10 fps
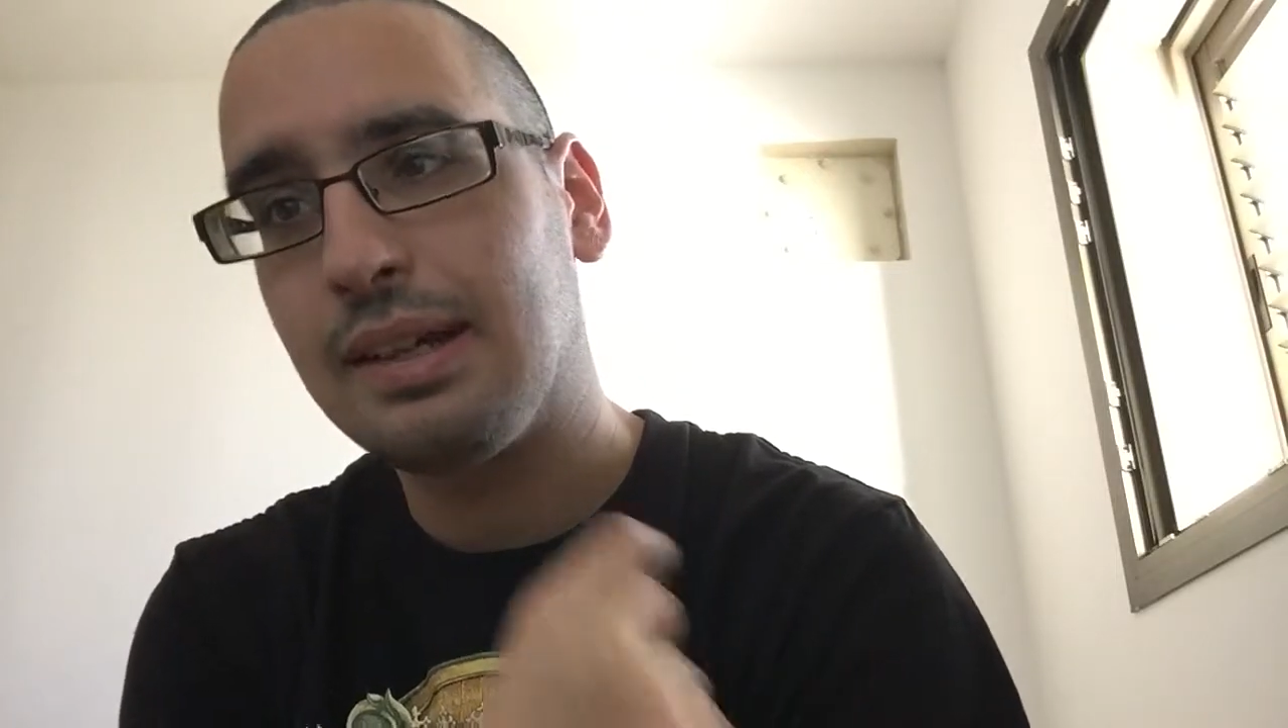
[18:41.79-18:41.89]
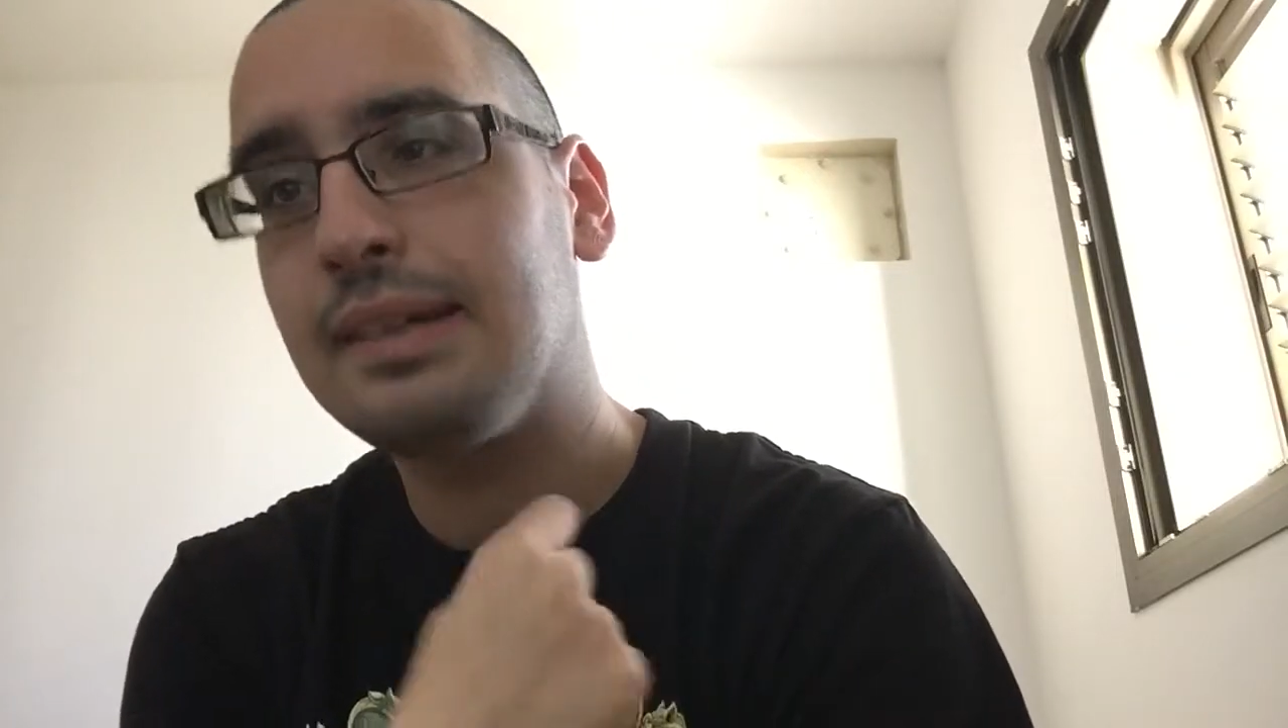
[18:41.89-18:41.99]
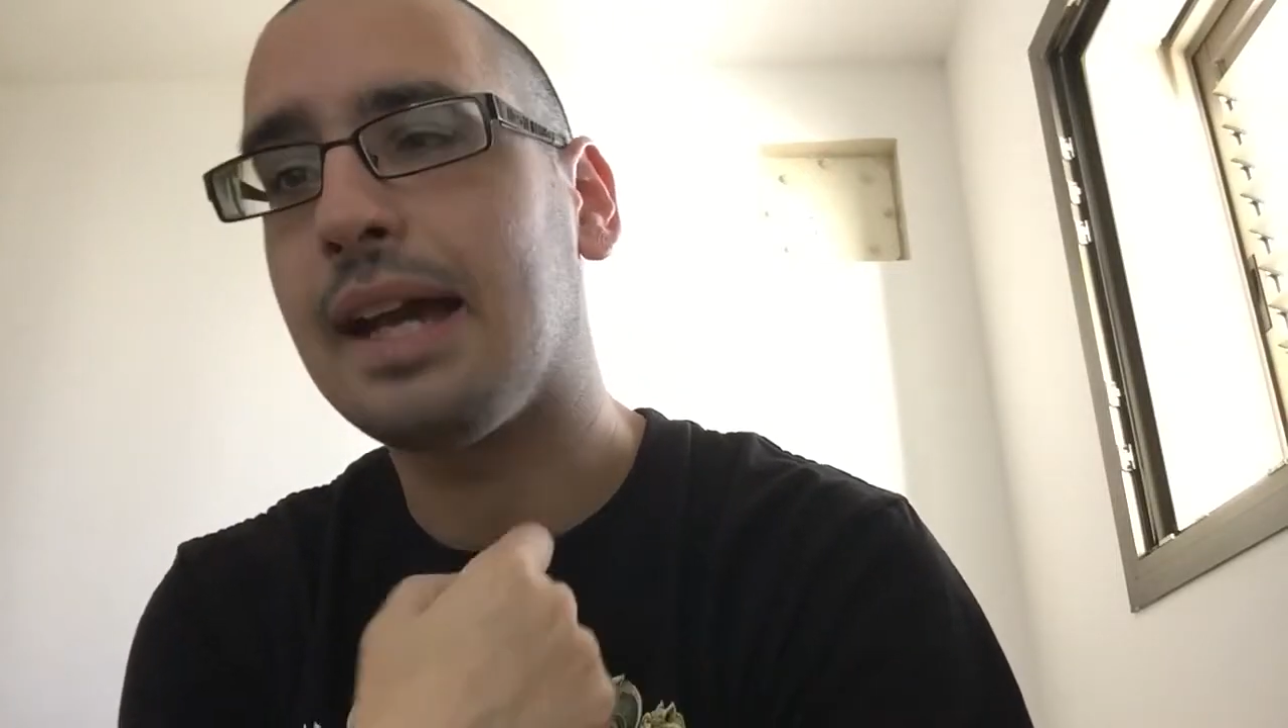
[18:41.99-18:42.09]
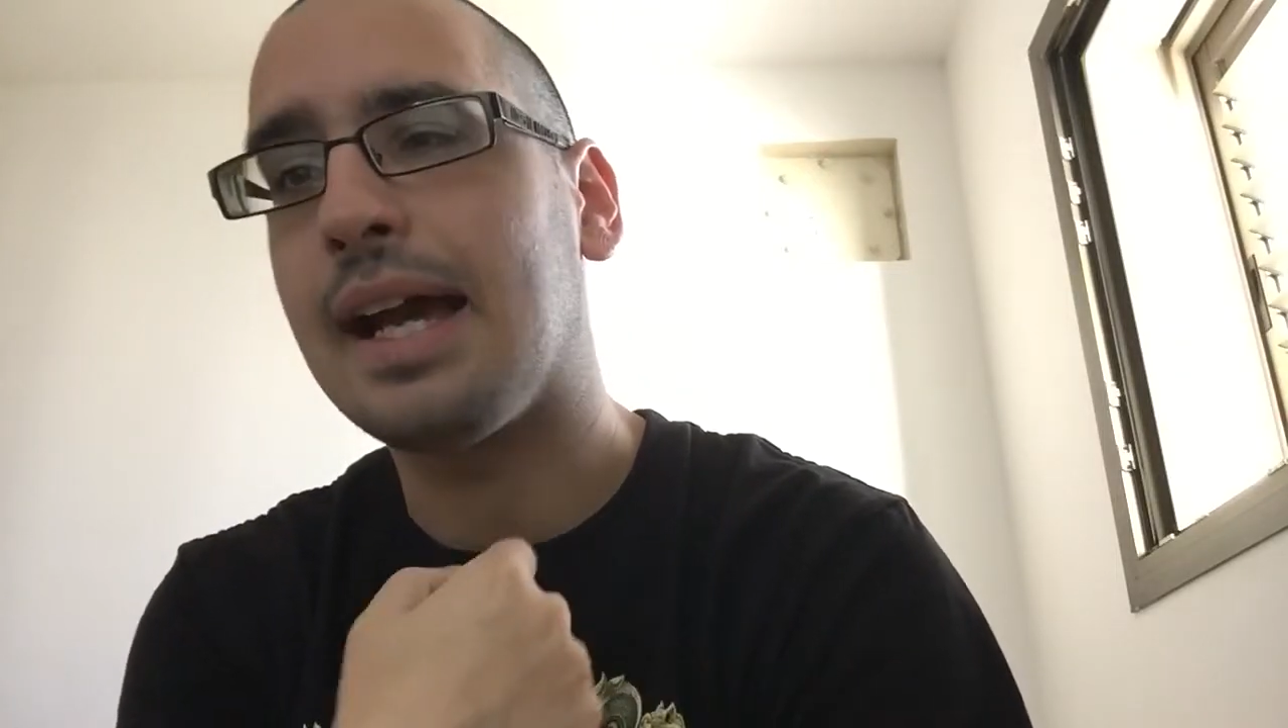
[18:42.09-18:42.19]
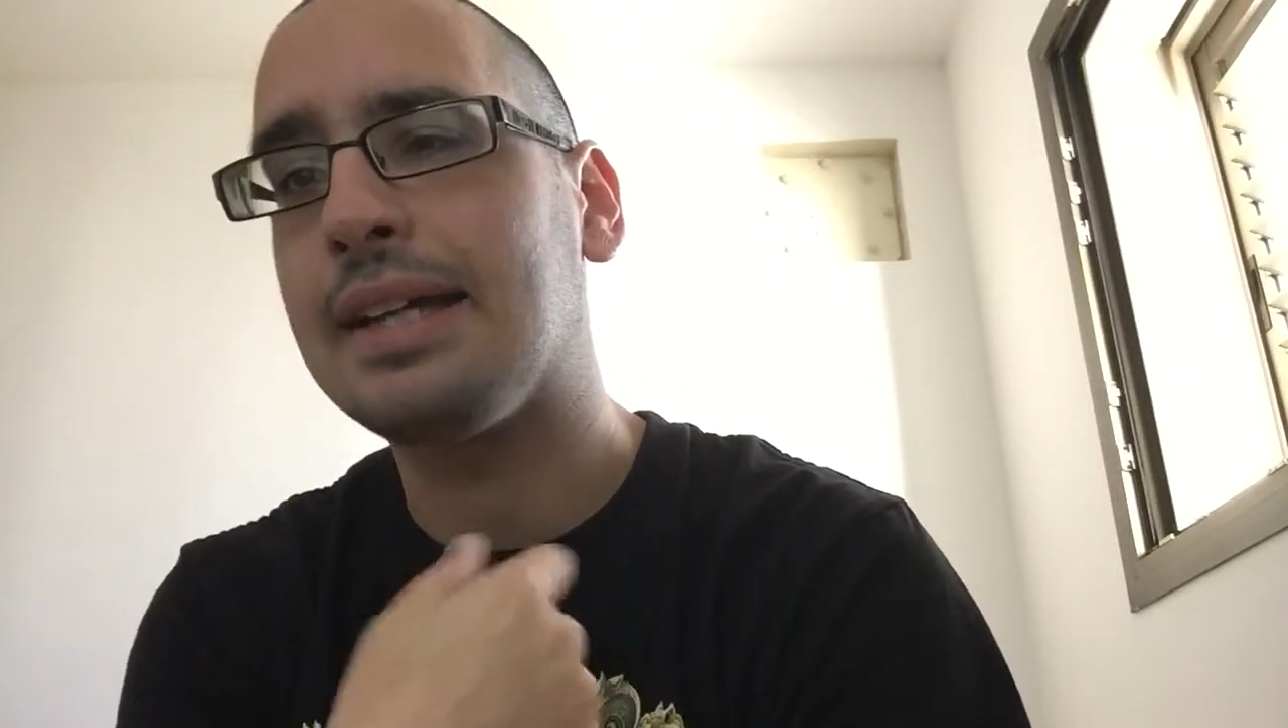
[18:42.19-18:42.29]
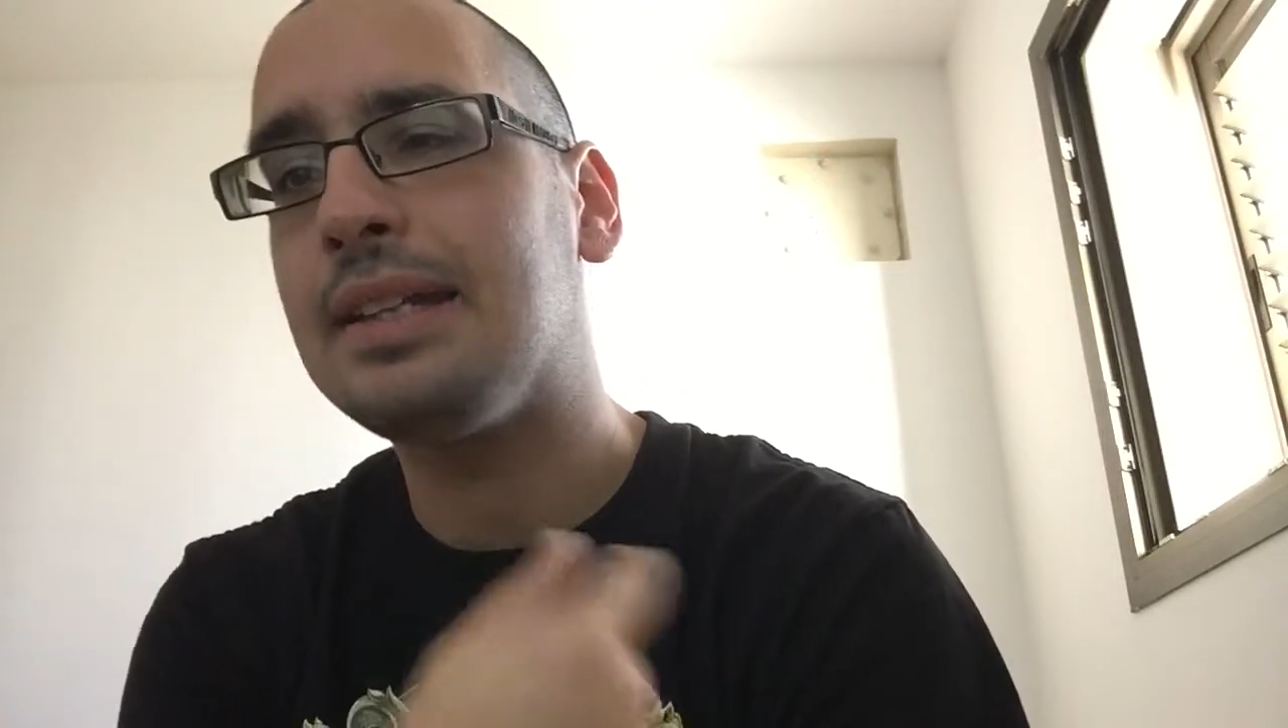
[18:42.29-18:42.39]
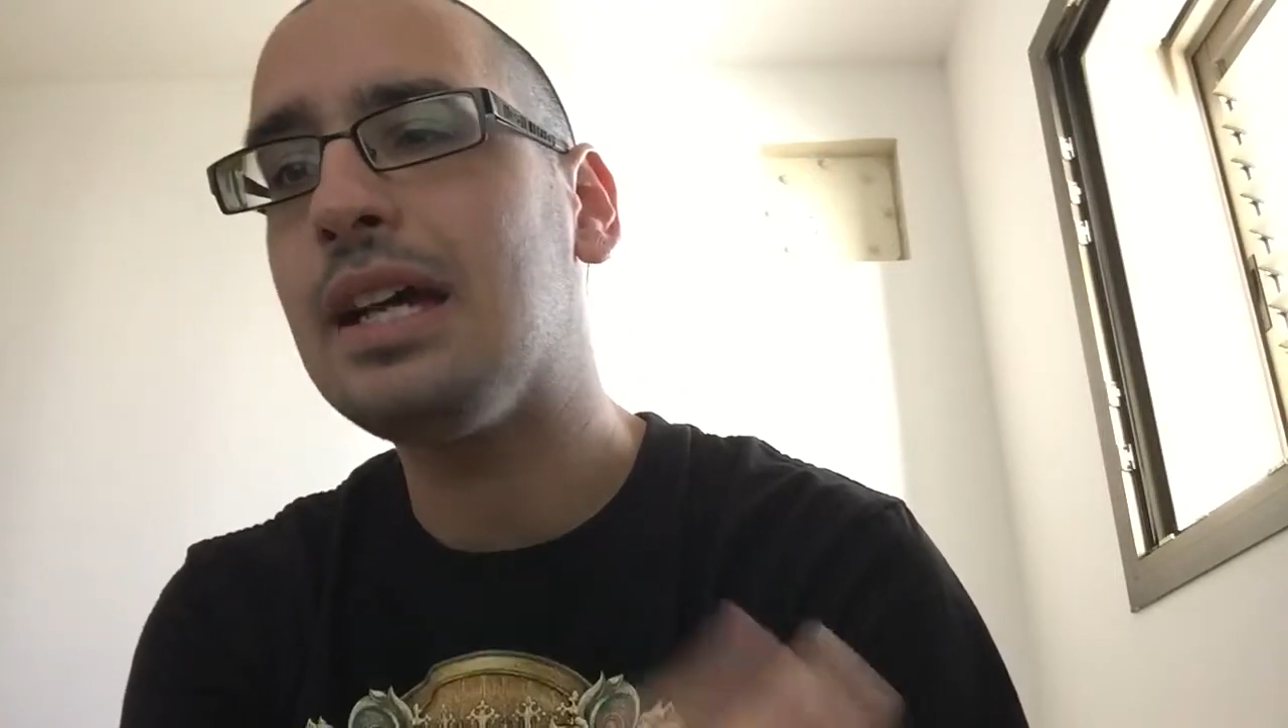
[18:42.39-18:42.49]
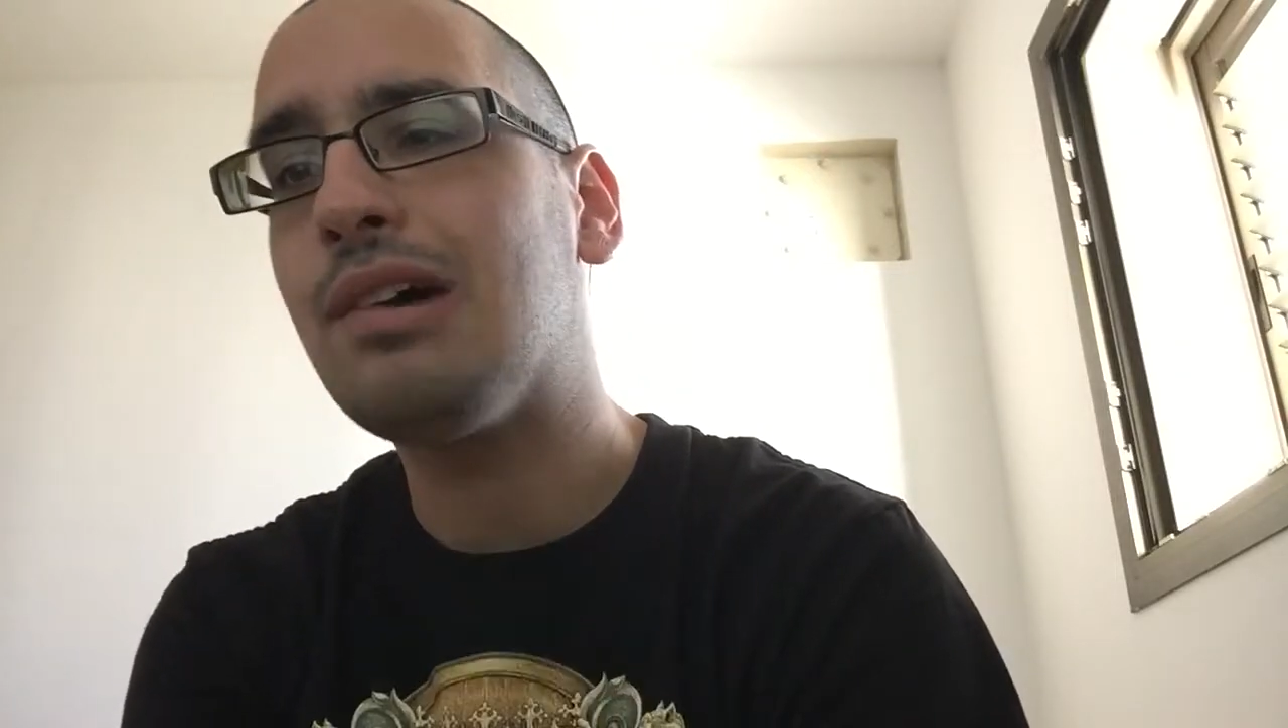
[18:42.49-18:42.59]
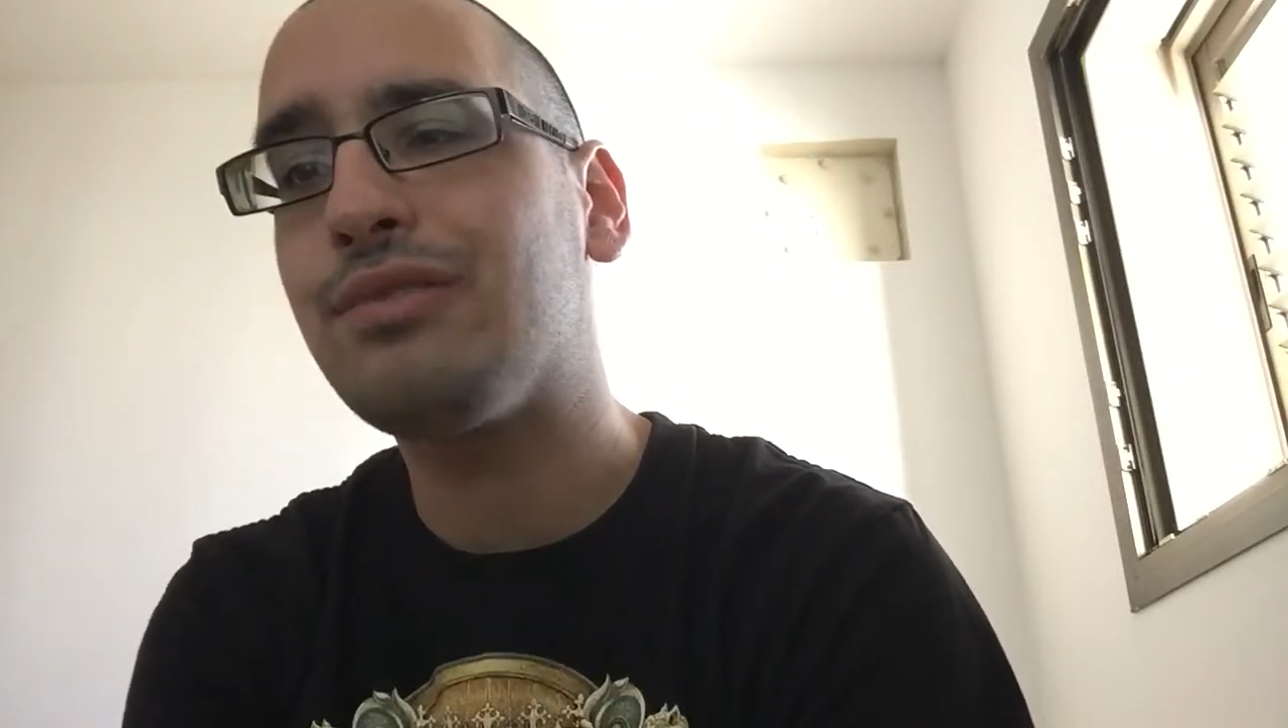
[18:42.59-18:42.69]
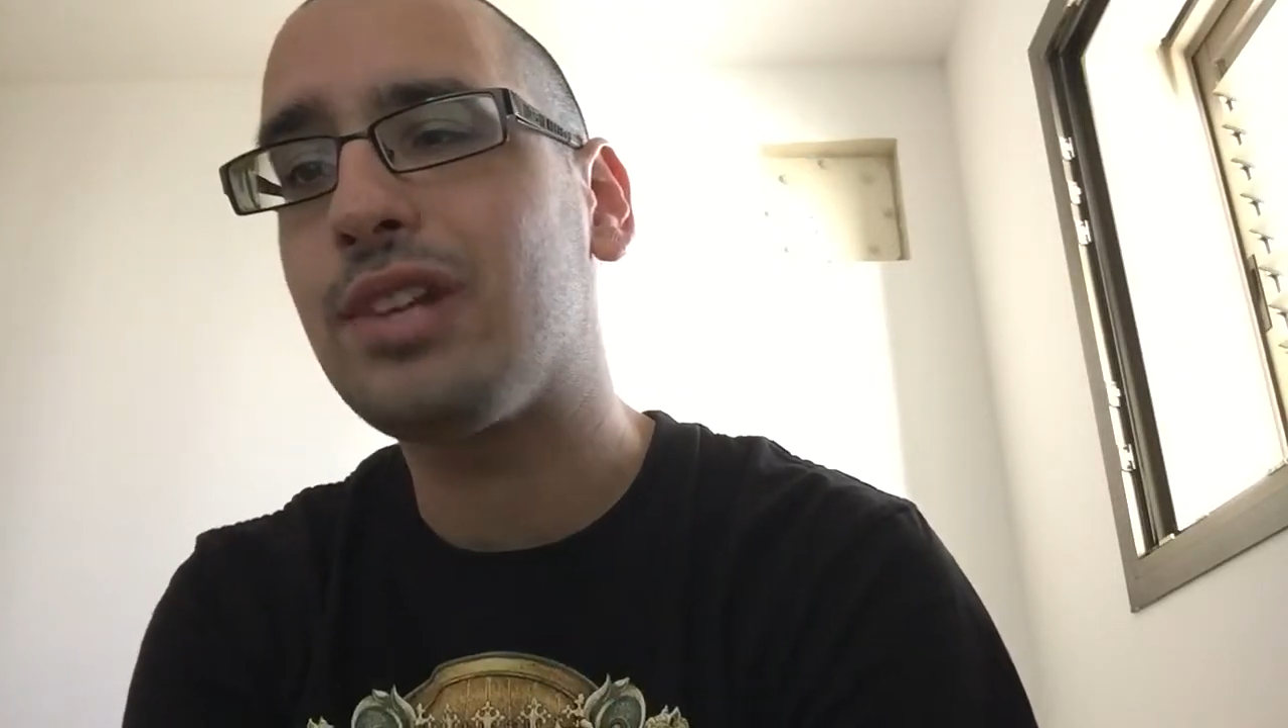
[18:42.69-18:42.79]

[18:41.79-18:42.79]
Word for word: the idea of